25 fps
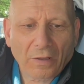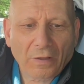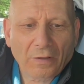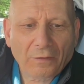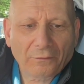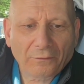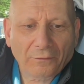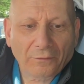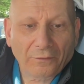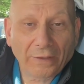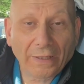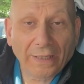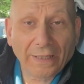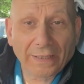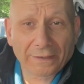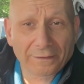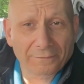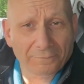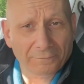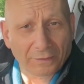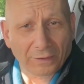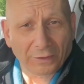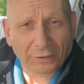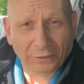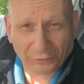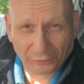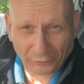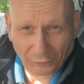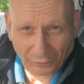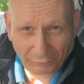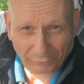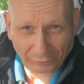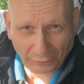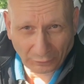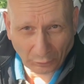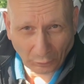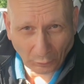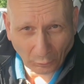Then you have
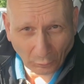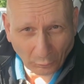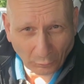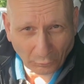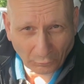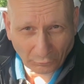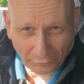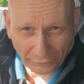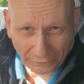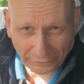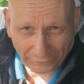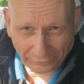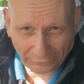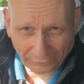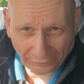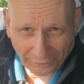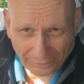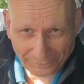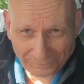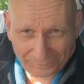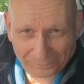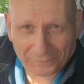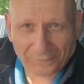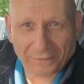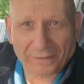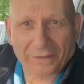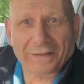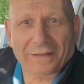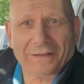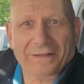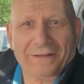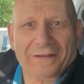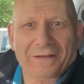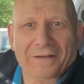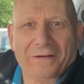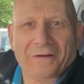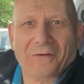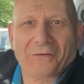a cool feature.
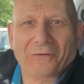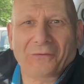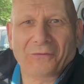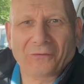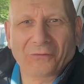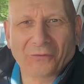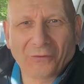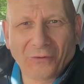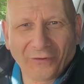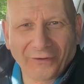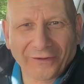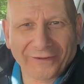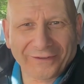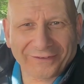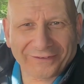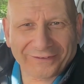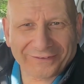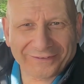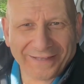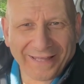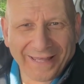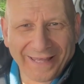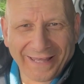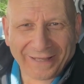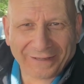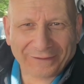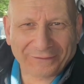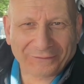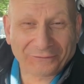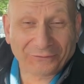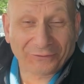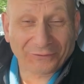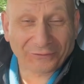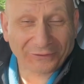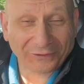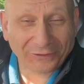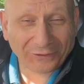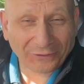What is that?
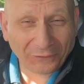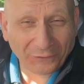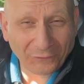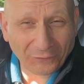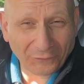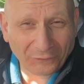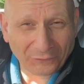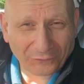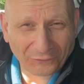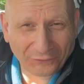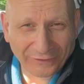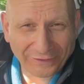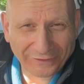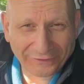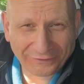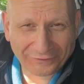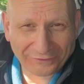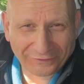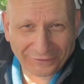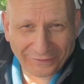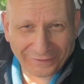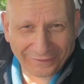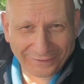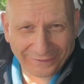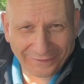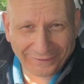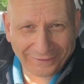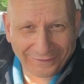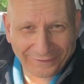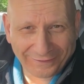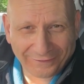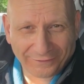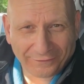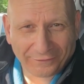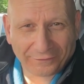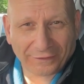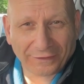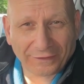Well, the cool feature
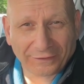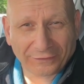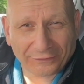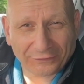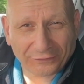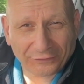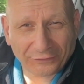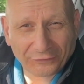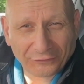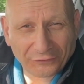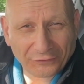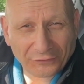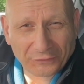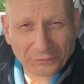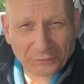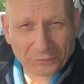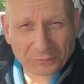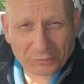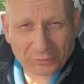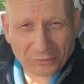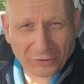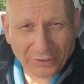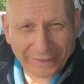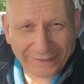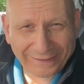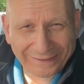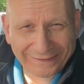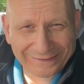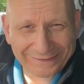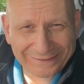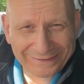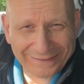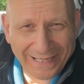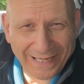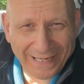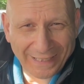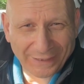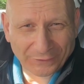is, should you break
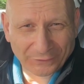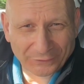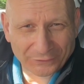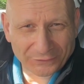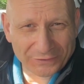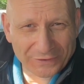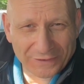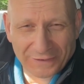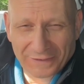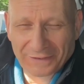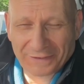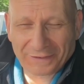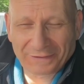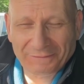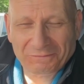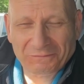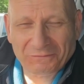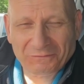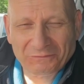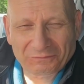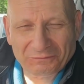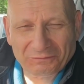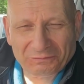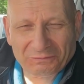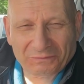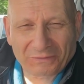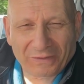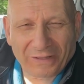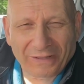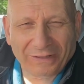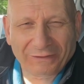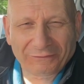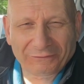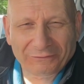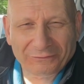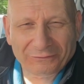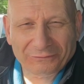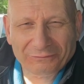down,
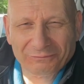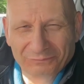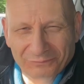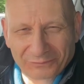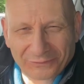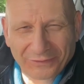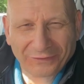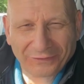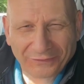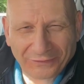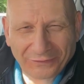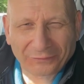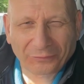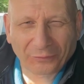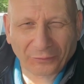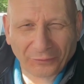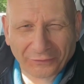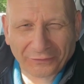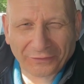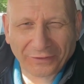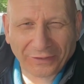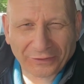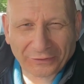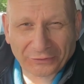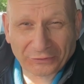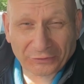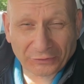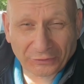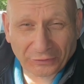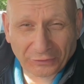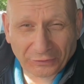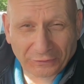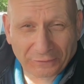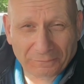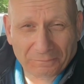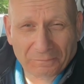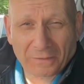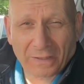this is what's so good.